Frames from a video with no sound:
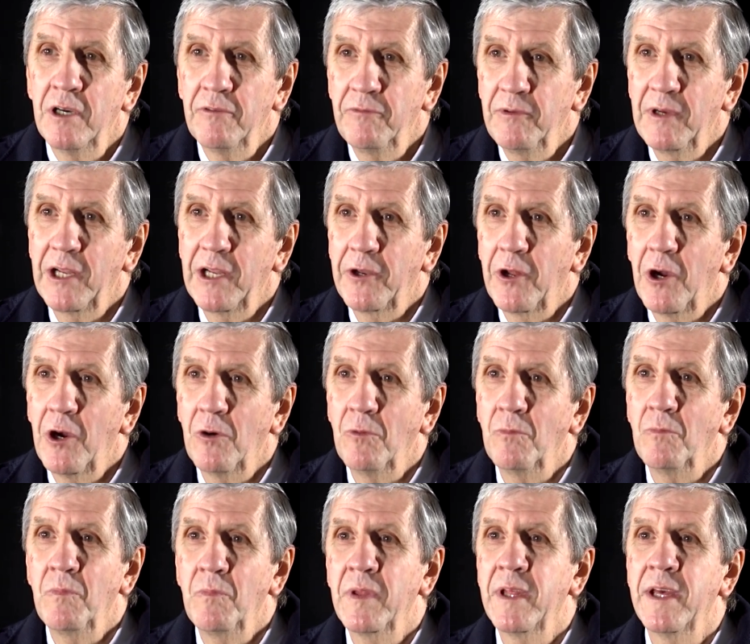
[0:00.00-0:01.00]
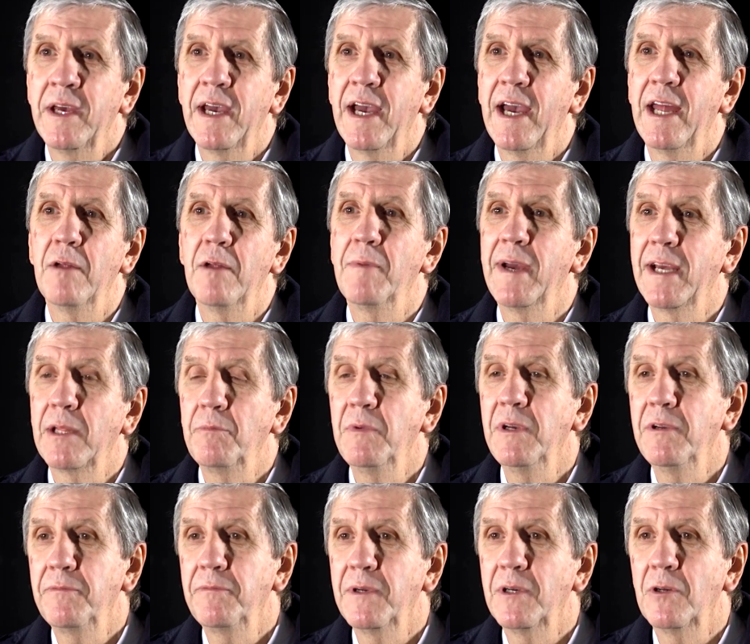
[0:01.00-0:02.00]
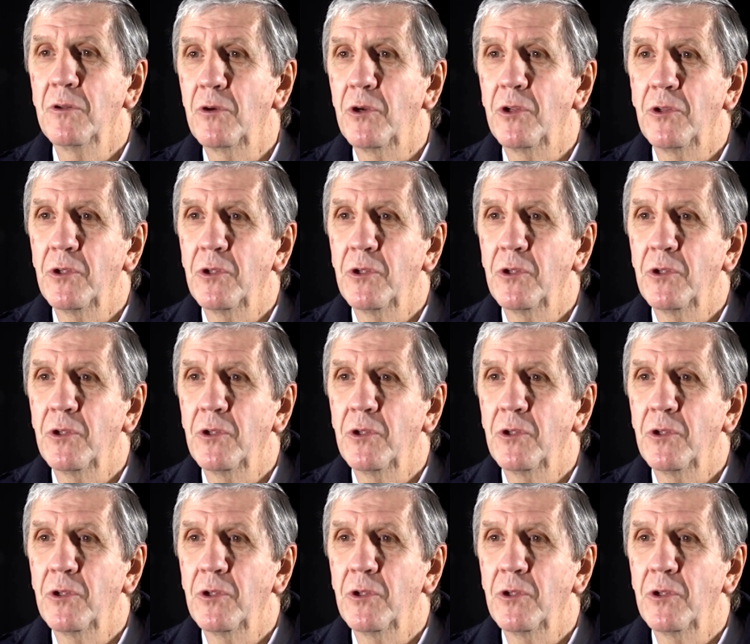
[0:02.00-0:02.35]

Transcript: feel at home, and it makes me feel good.